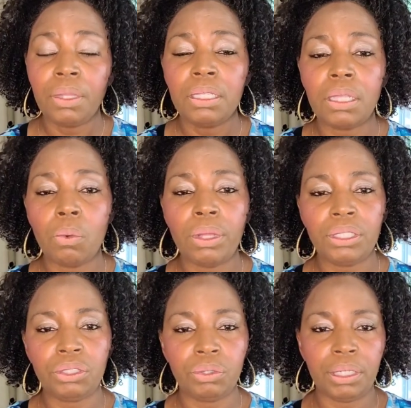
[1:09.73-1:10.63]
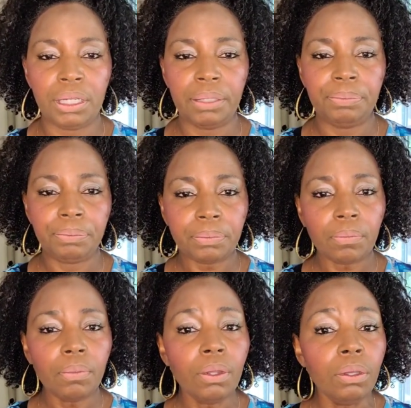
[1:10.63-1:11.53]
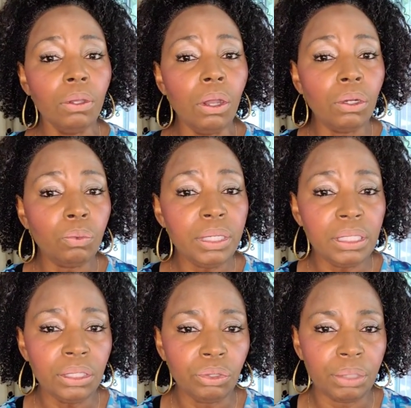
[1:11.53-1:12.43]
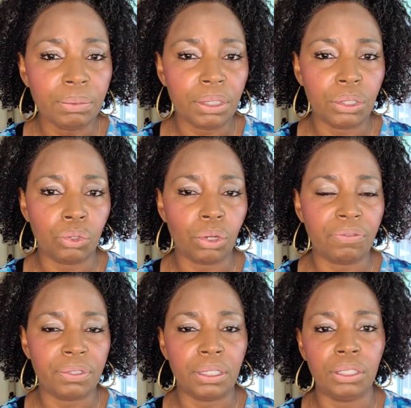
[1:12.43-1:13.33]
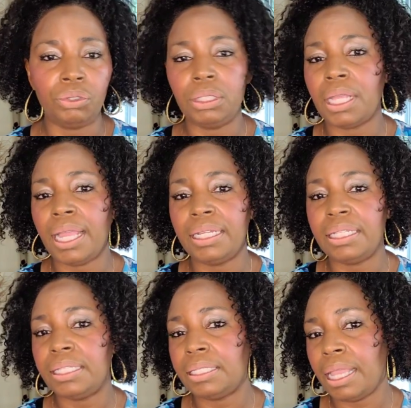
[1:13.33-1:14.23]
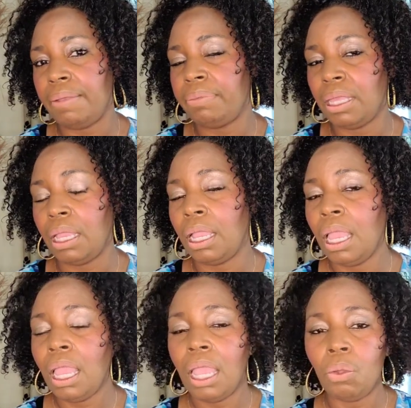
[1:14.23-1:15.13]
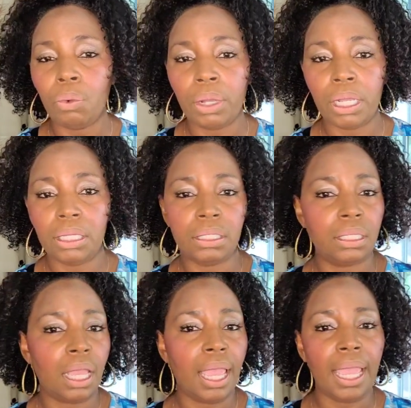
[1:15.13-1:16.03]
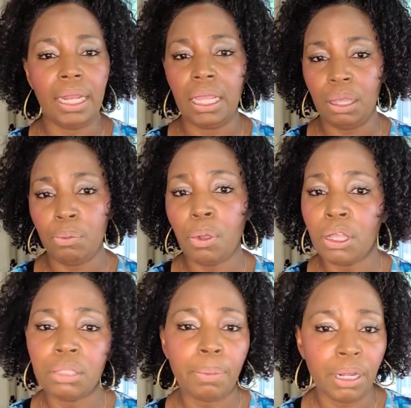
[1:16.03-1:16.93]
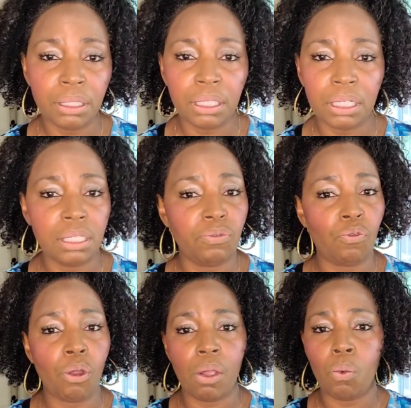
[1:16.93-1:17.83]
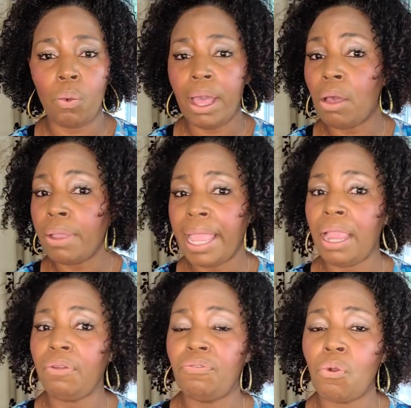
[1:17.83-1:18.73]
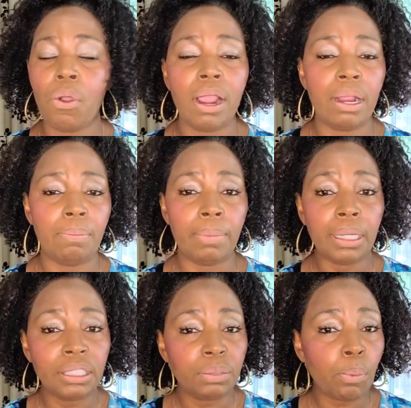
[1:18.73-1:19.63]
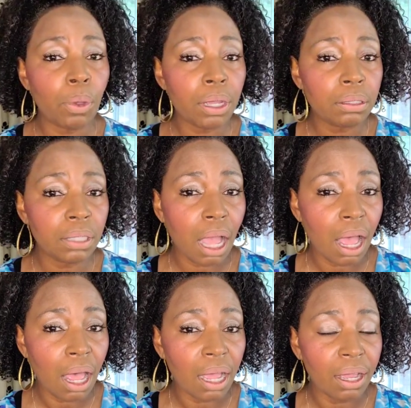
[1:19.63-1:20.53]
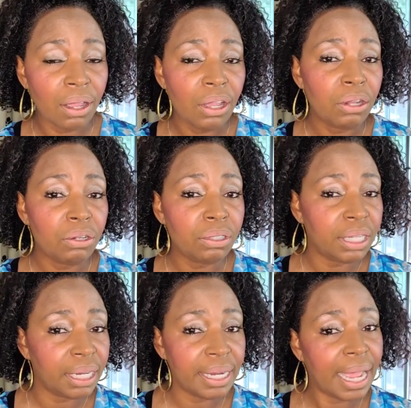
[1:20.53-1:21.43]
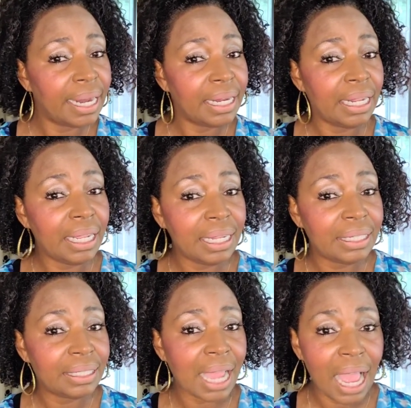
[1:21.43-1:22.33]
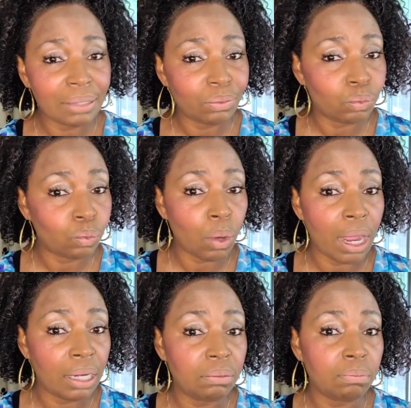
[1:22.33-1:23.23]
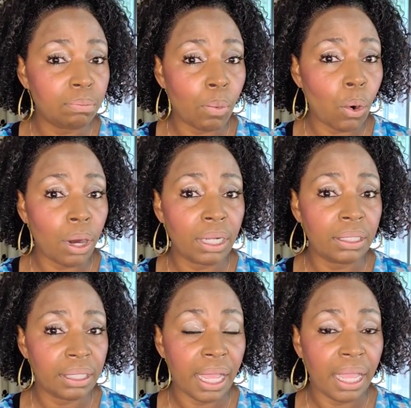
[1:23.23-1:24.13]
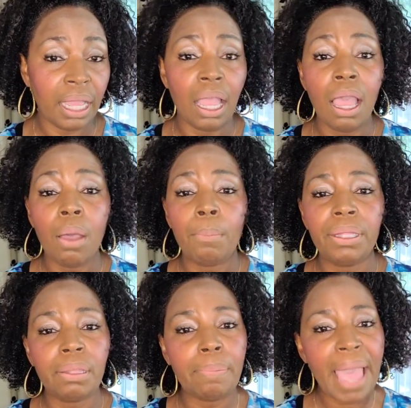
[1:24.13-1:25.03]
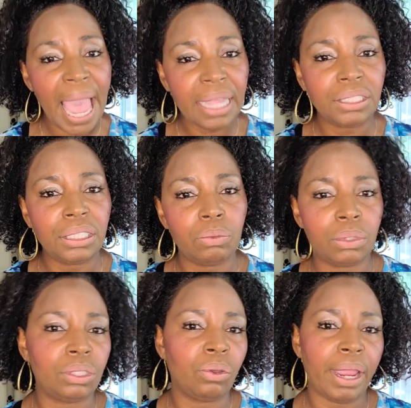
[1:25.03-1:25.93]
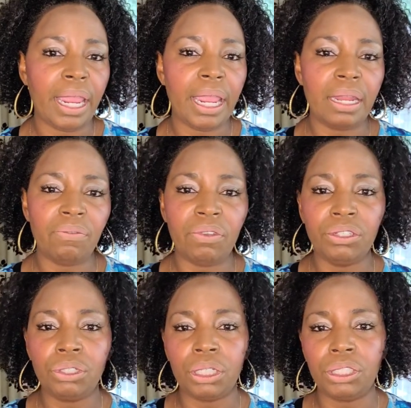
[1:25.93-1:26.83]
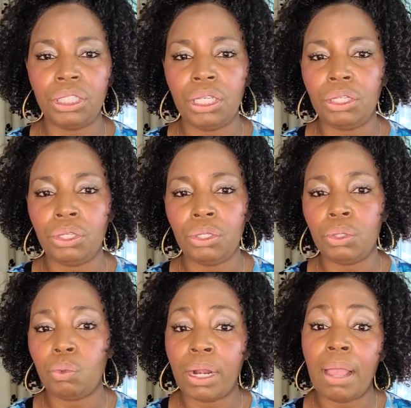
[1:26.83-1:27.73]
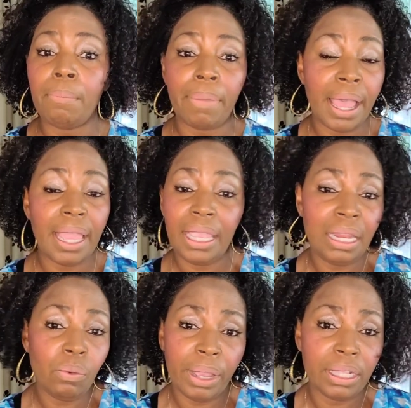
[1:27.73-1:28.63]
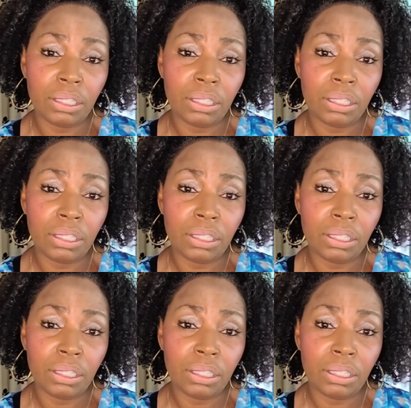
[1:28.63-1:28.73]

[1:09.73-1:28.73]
So what's trending? On a recent trip to the store for sundries, I did the same thing. It was an impulse purchase for a well cared for and much spoiled dog who did not need not one more thing. But the packaging was great, and eventually she could use what I'm buying anyway.